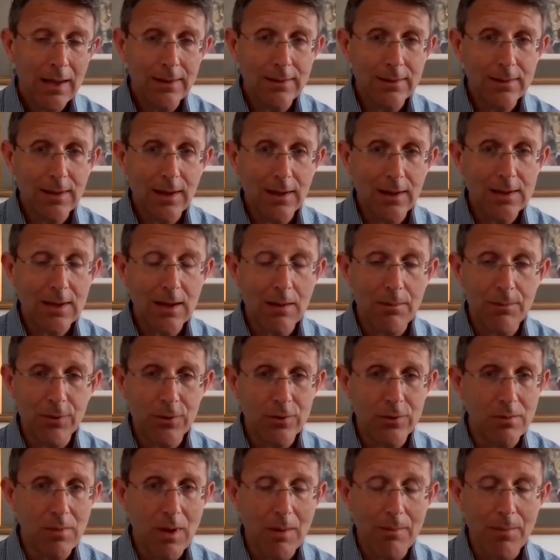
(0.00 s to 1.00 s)
in September.
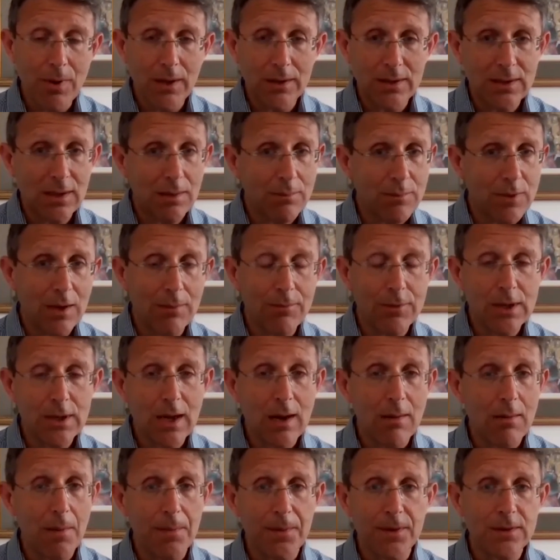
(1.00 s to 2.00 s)
You remember I tipped him to
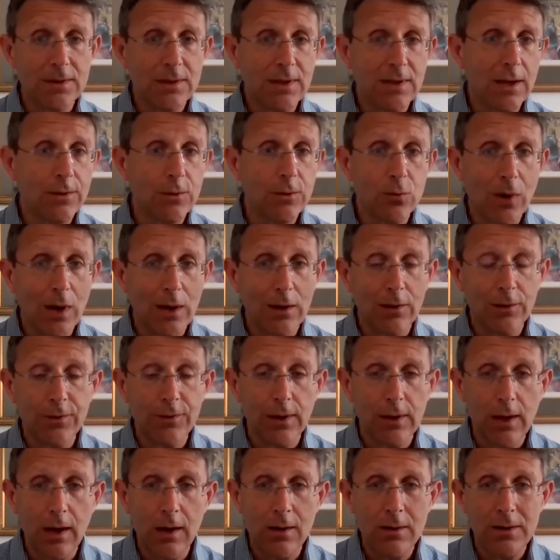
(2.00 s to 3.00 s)
come up the stands rails
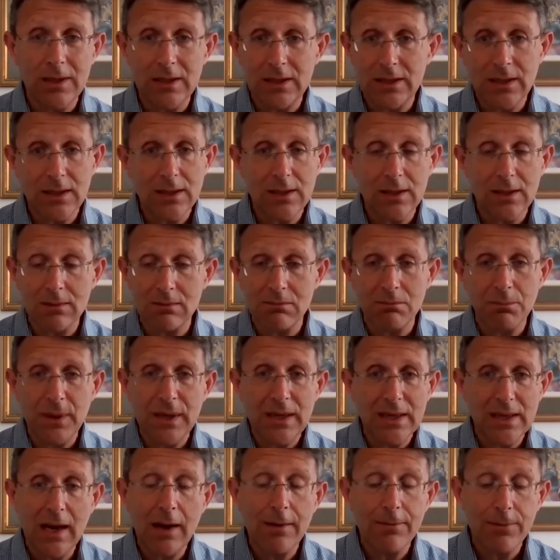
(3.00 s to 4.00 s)
alone. He did it,
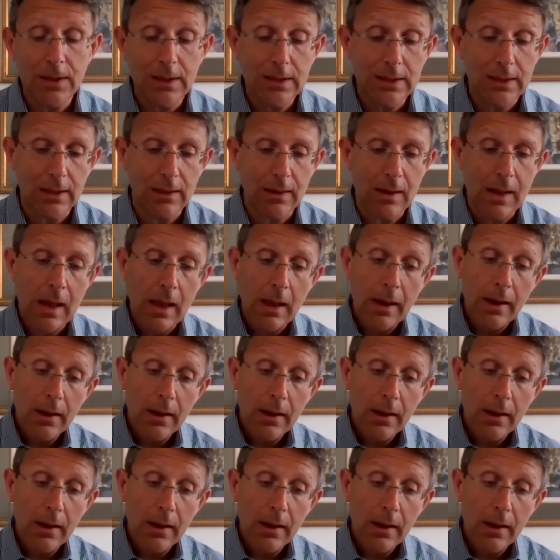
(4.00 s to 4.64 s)
beat everything.